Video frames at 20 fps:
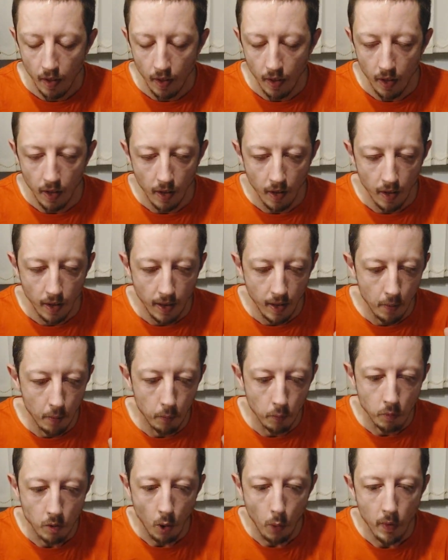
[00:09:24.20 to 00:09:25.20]

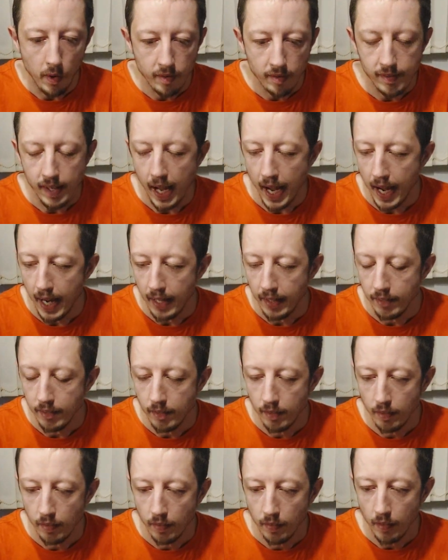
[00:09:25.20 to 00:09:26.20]
it'll go inside,
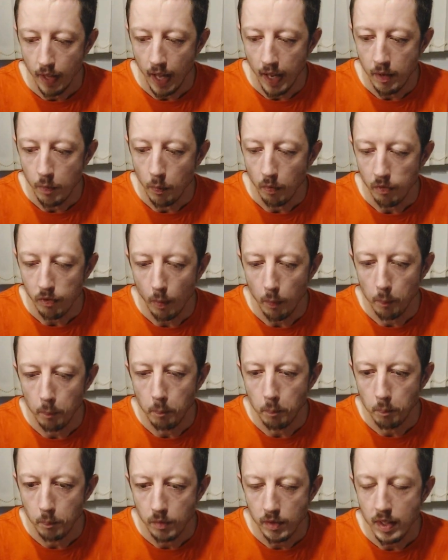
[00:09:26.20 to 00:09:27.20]
and it was
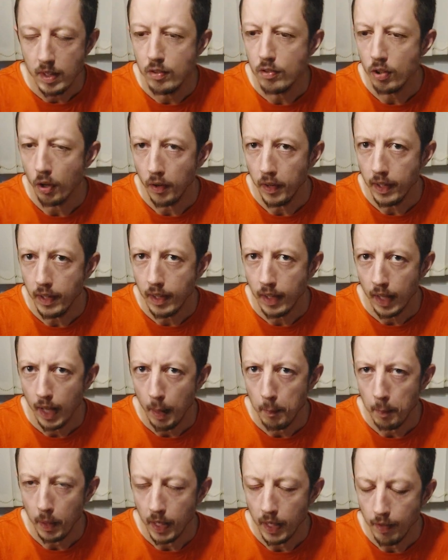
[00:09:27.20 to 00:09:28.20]
some Seasonic,
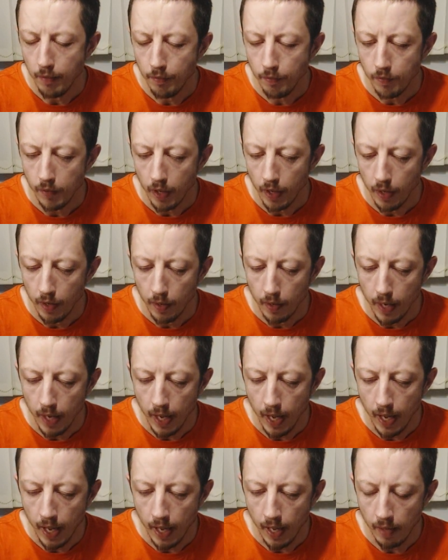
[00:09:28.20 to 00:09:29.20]
I believe,
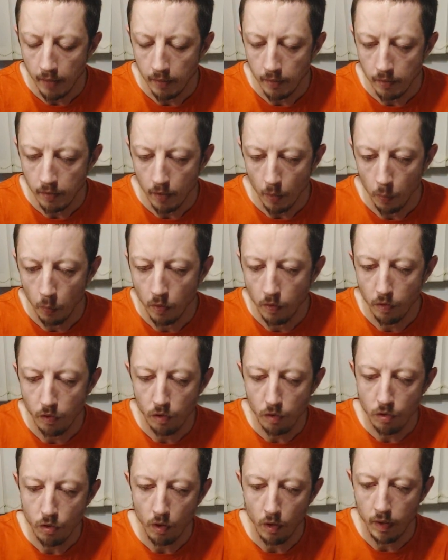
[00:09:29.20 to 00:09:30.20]
and it would have
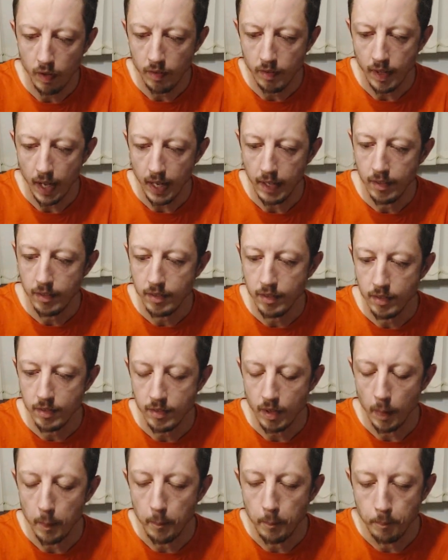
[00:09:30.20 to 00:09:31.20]
just gone inside the
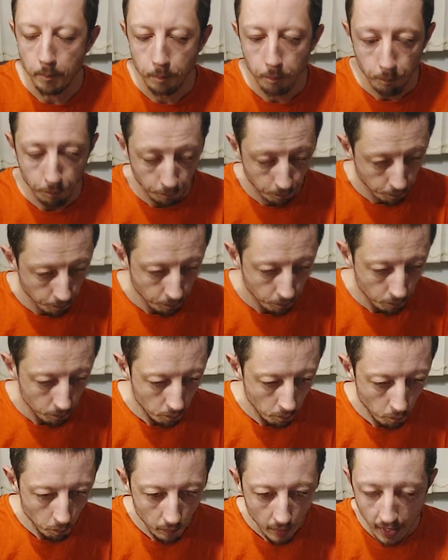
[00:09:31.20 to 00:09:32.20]
system,
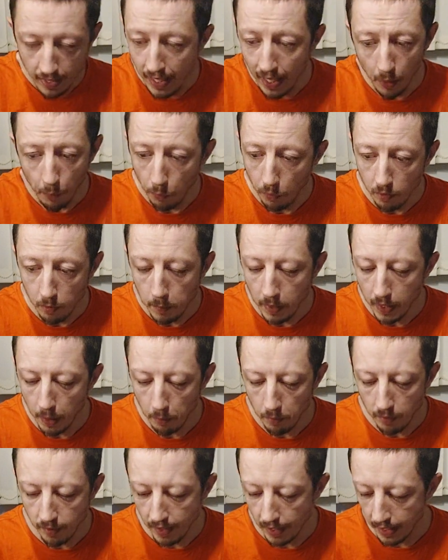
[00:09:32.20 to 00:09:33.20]
and then I wouldn't have been
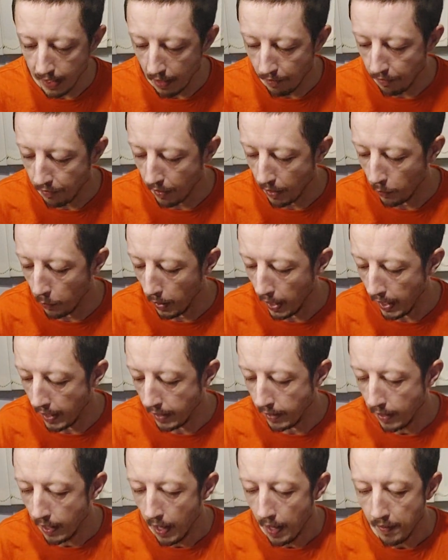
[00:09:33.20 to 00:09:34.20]
able to take anything
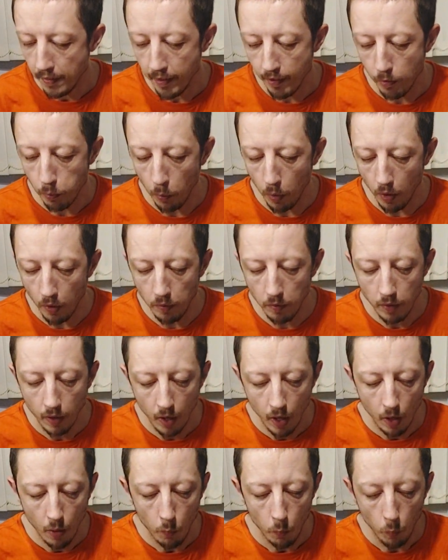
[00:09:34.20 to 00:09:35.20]
away. This one
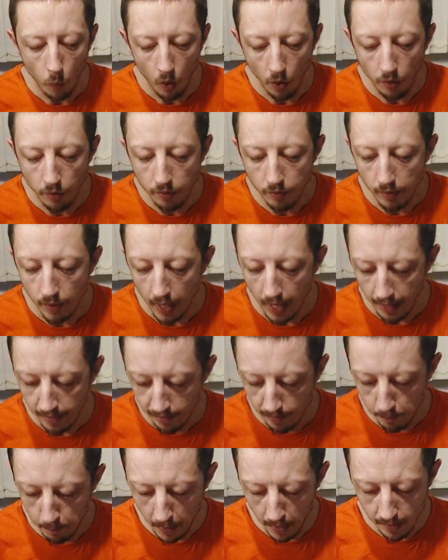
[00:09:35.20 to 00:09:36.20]
was
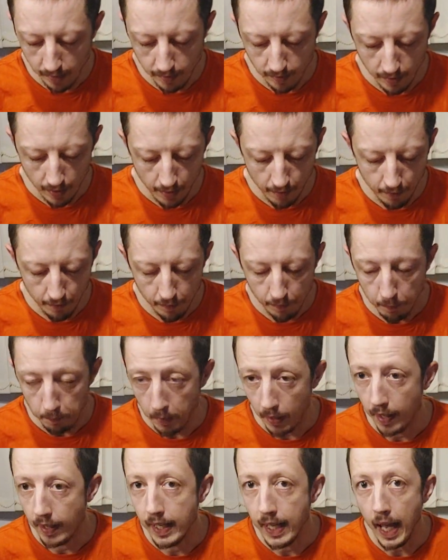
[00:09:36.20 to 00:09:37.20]
expensive,
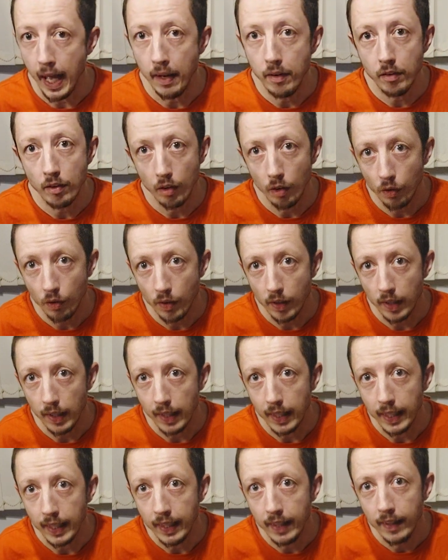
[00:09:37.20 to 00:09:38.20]
but again,
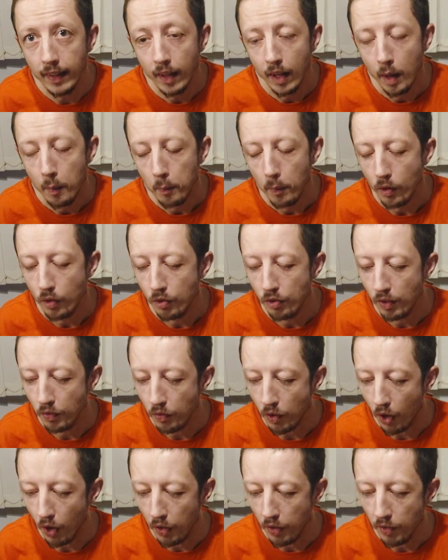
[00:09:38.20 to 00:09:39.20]
luckily, because I've
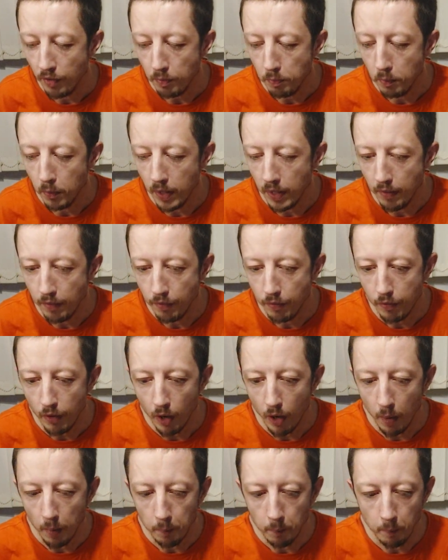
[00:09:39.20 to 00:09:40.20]
got enough money
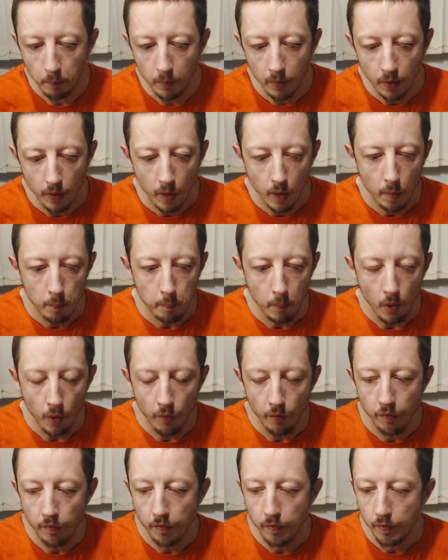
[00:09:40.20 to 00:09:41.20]
from
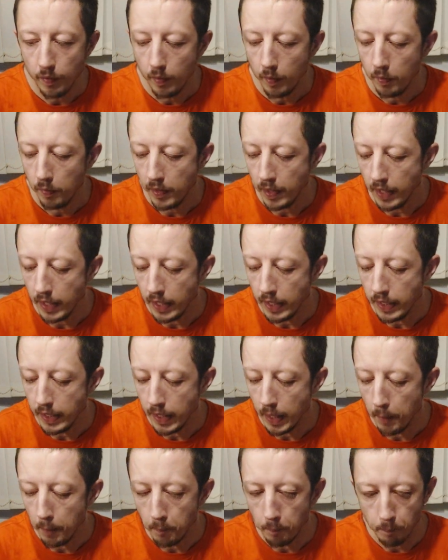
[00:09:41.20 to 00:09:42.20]
both
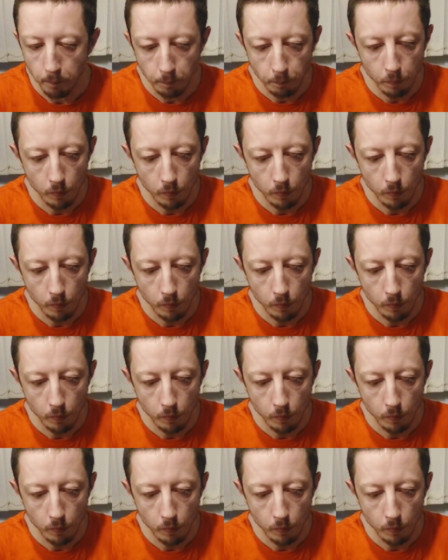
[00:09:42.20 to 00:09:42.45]
the